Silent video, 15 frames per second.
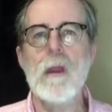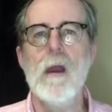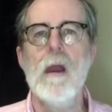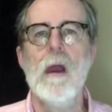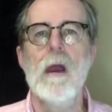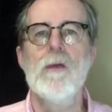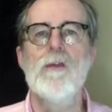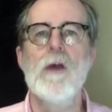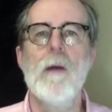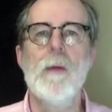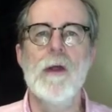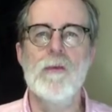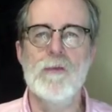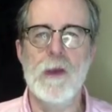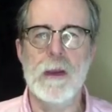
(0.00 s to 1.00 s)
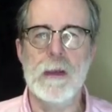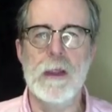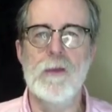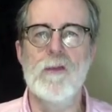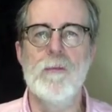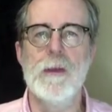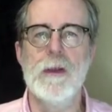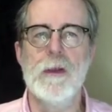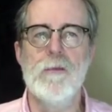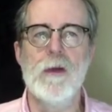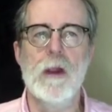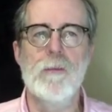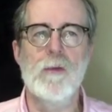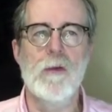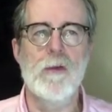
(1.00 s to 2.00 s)
some other techniques have been
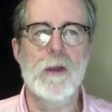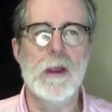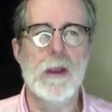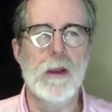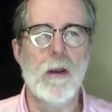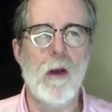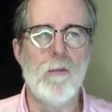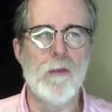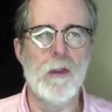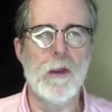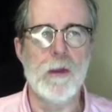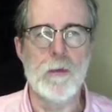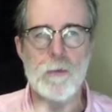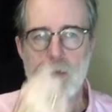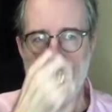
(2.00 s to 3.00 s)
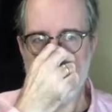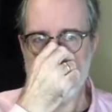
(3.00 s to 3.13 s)
developed over the years.